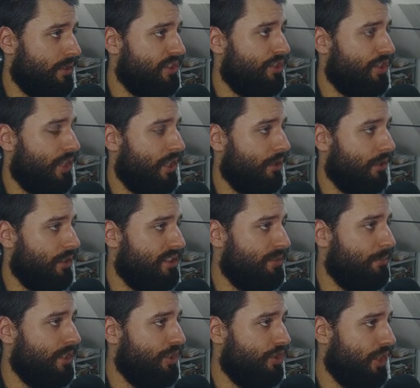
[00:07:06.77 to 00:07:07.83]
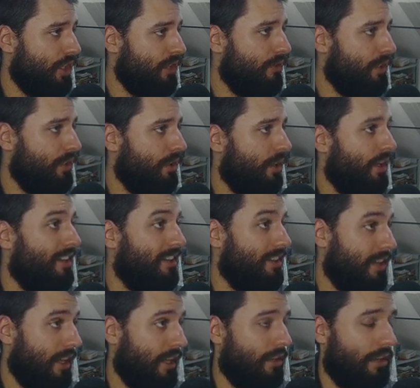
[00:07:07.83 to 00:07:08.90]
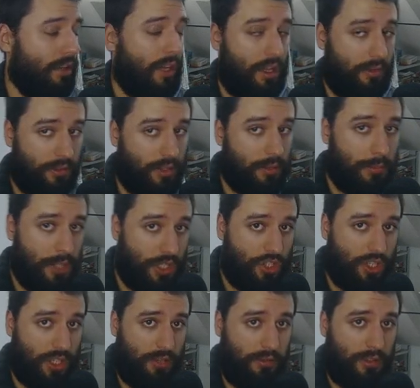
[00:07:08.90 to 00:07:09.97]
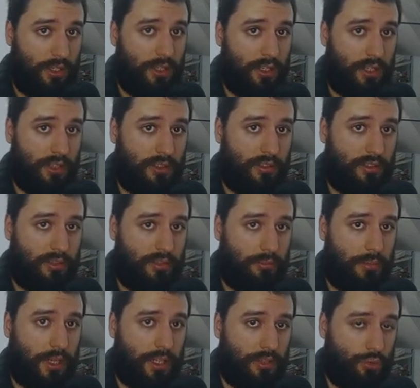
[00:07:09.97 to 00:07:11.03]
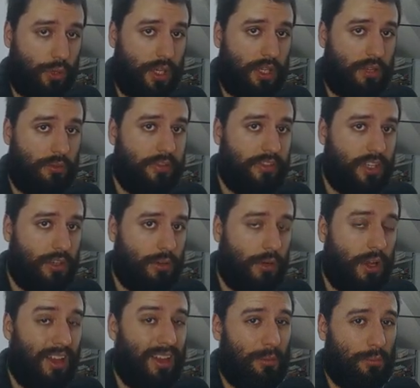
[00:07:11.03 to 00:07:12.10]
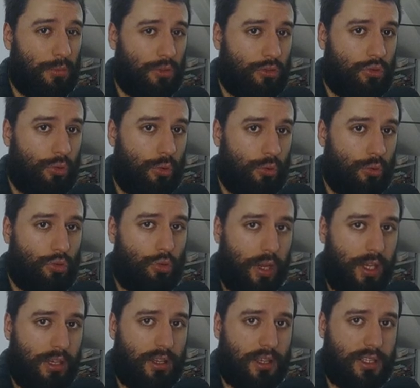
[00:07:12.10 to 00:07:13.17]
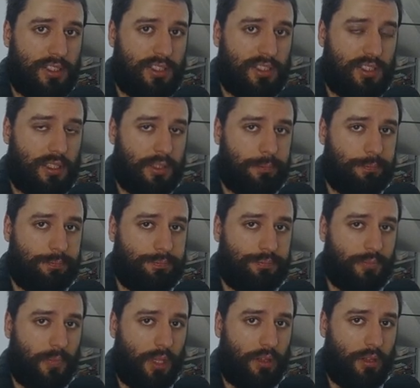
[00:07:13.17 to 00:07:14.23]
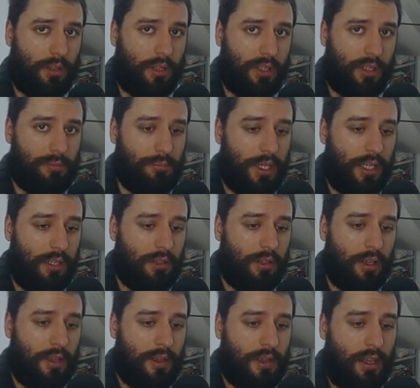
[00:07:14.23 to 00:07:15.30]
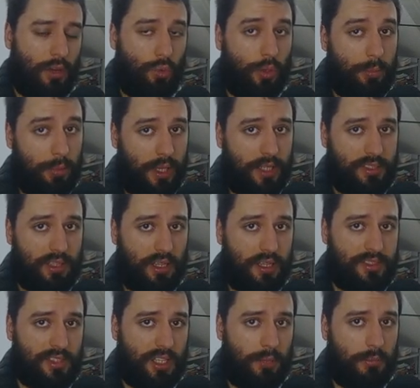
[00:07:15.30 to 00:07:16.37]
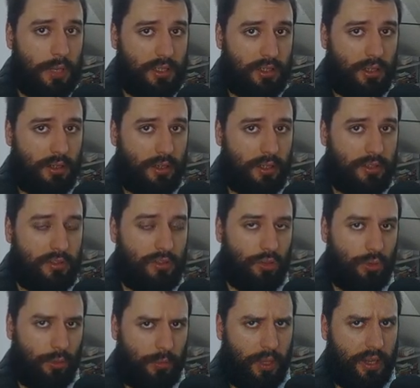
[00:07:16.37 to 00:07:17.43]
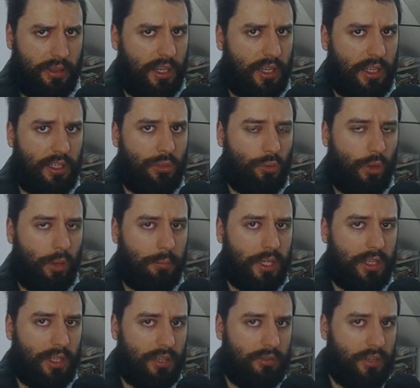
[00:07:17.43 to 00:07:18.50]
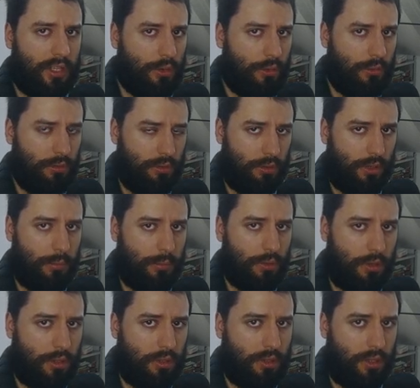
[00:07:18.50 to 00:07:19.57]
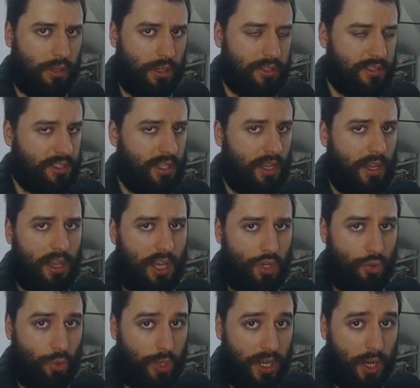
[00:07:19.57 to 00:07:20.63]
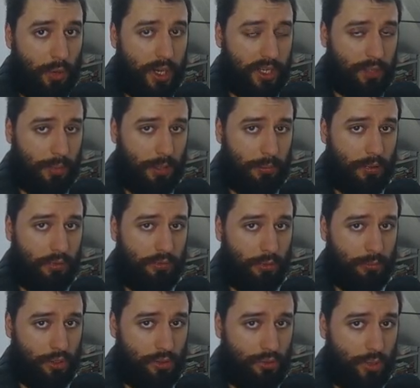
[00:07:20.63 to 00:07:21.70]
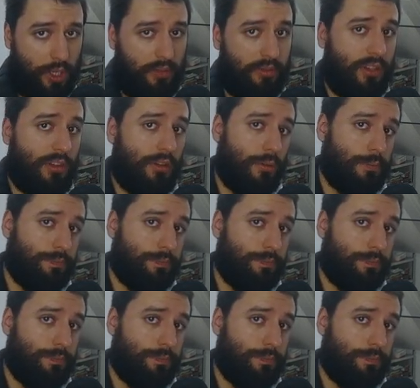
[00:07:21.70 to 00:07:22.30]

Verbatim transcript: channel is me shaving and then after me shaving it's my Drake video but Drake has um, been replaced let's say by targets so I think I need to update that video talk about targets and redirect people from the Drake video